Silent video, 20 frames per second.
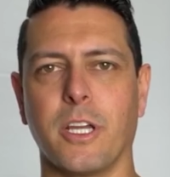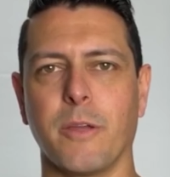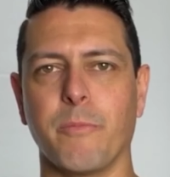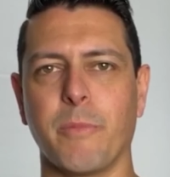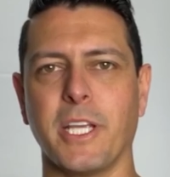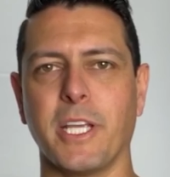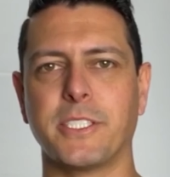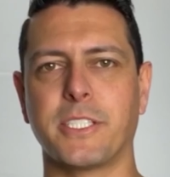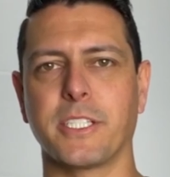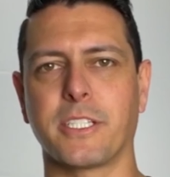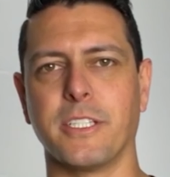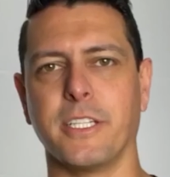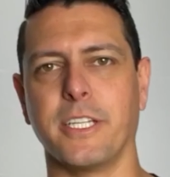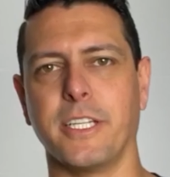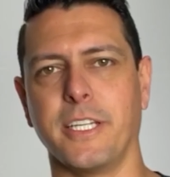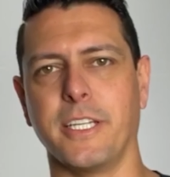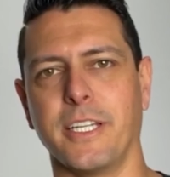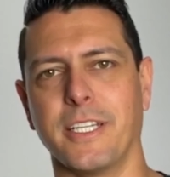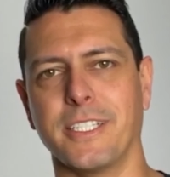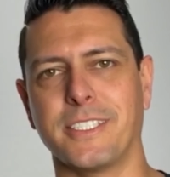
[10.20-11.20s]
and
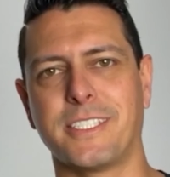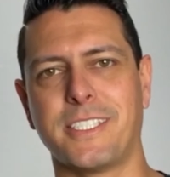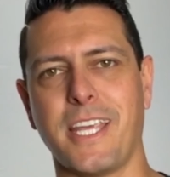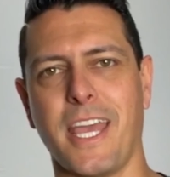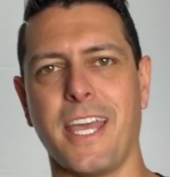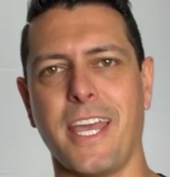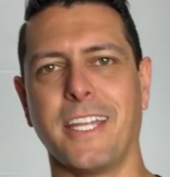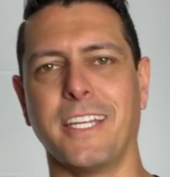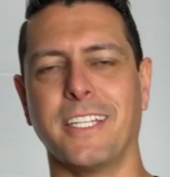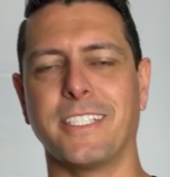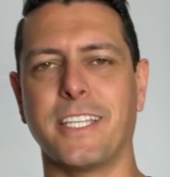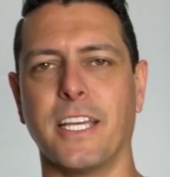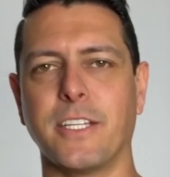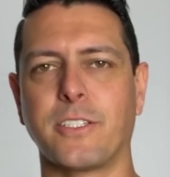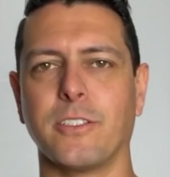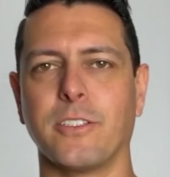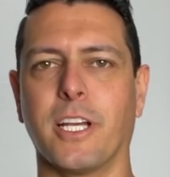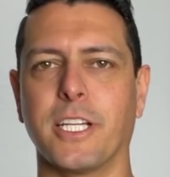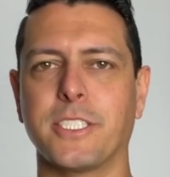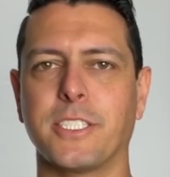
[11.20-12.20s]
basically it's 10
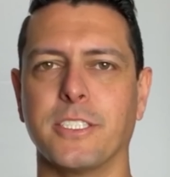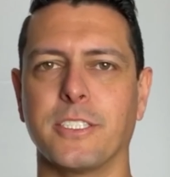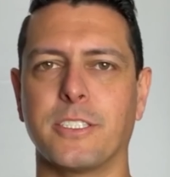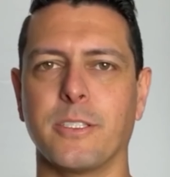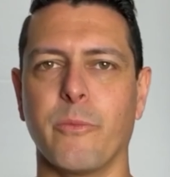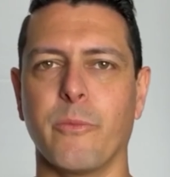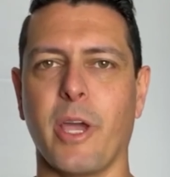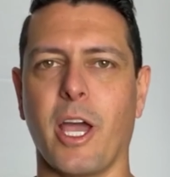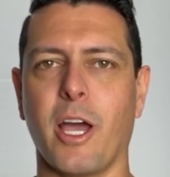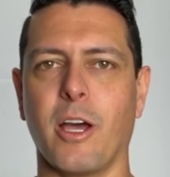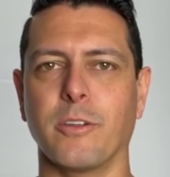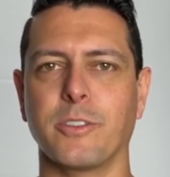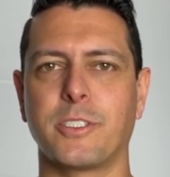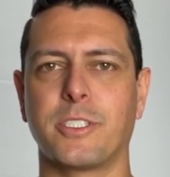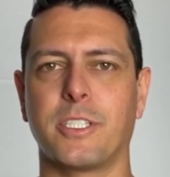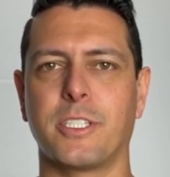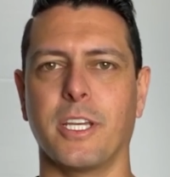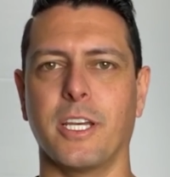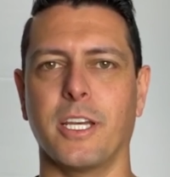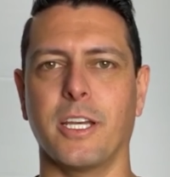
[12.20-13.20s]
essential lessons
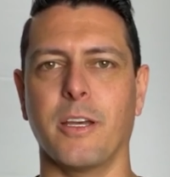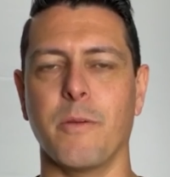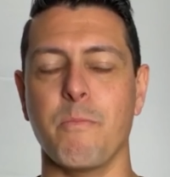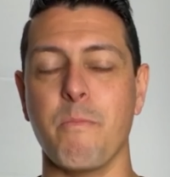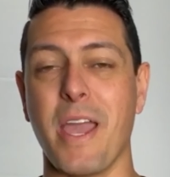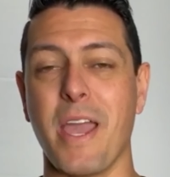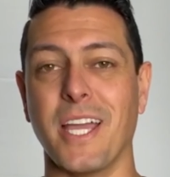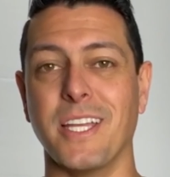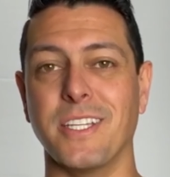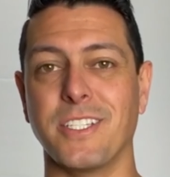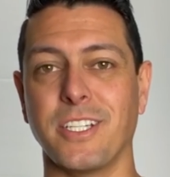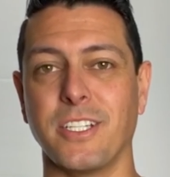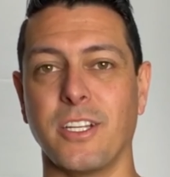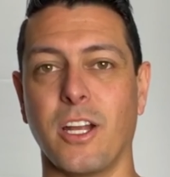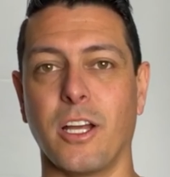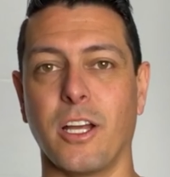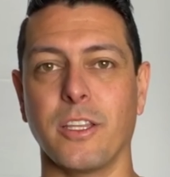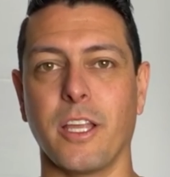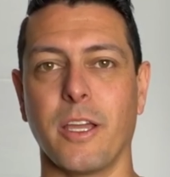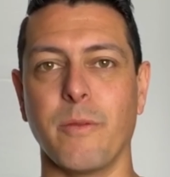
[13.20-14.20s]
about managing
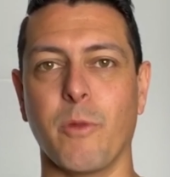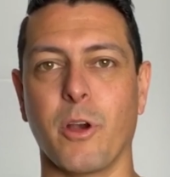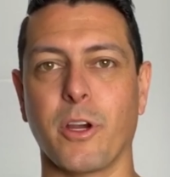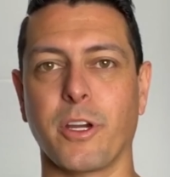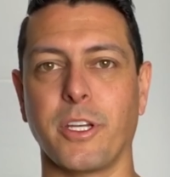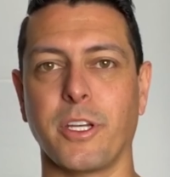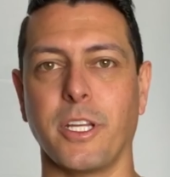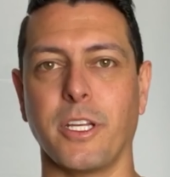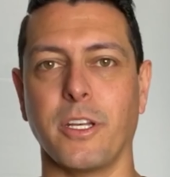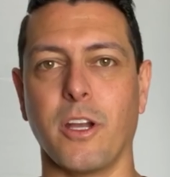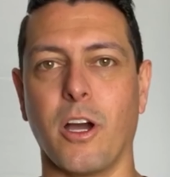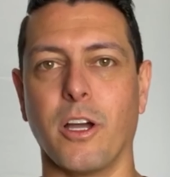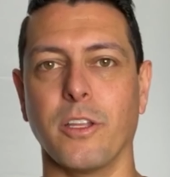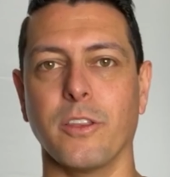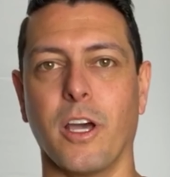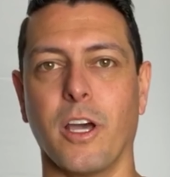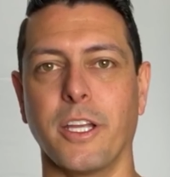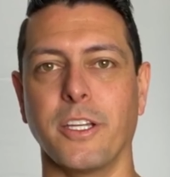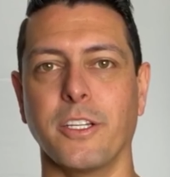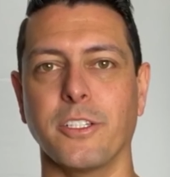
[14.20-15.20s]
online marketing
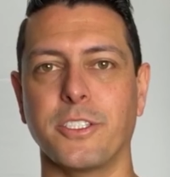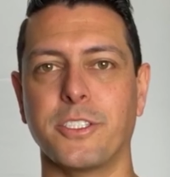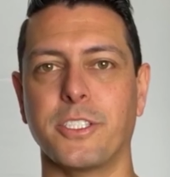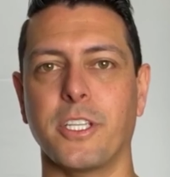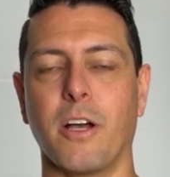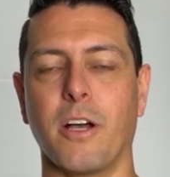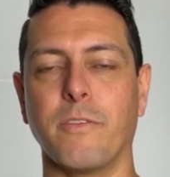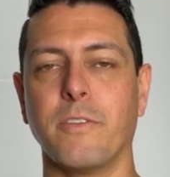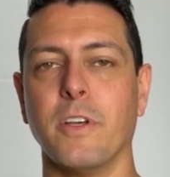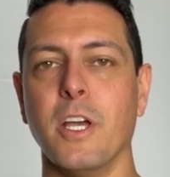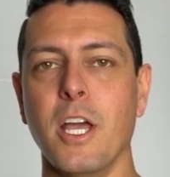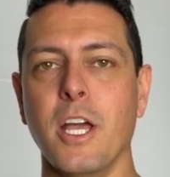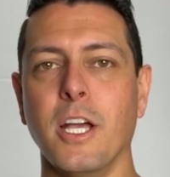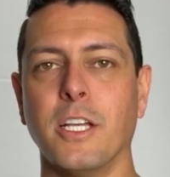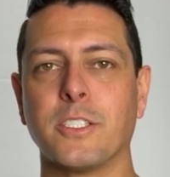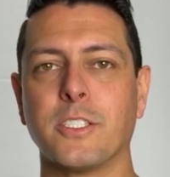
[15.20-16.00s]
online yourself.